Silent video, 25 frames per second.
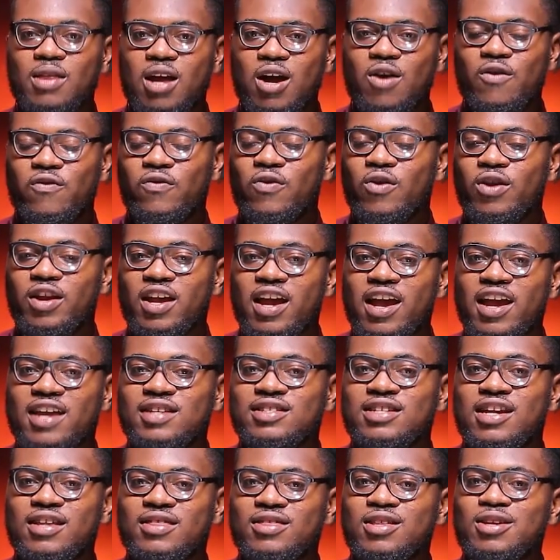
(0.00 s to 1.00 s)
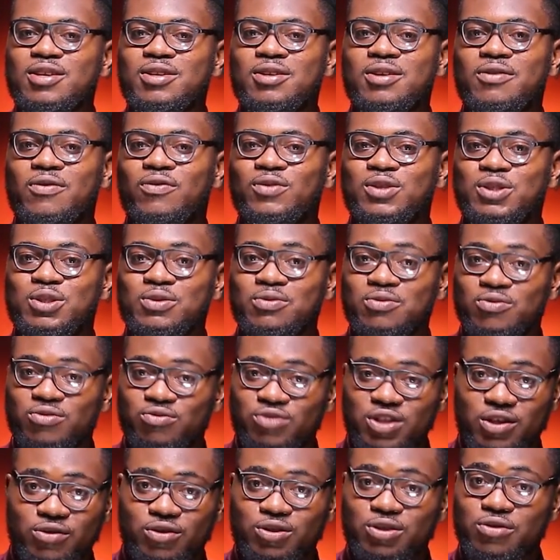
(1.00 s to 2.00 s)
Now for guys, I think
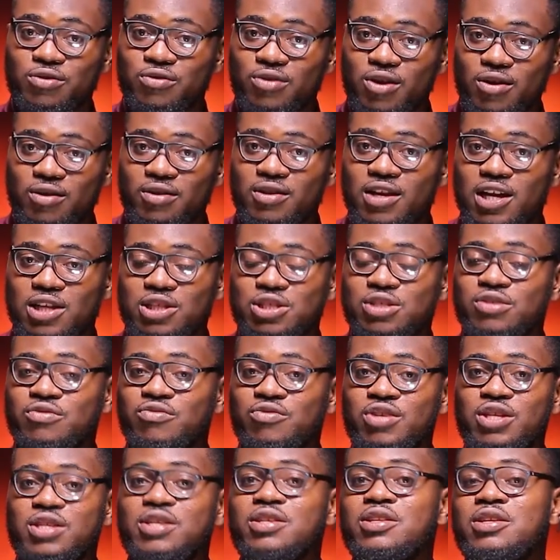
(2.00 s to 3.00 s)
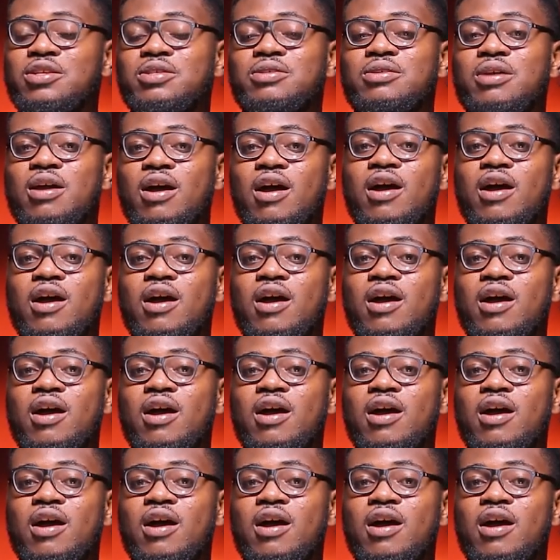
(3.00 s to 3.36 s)
to rock that, you really need to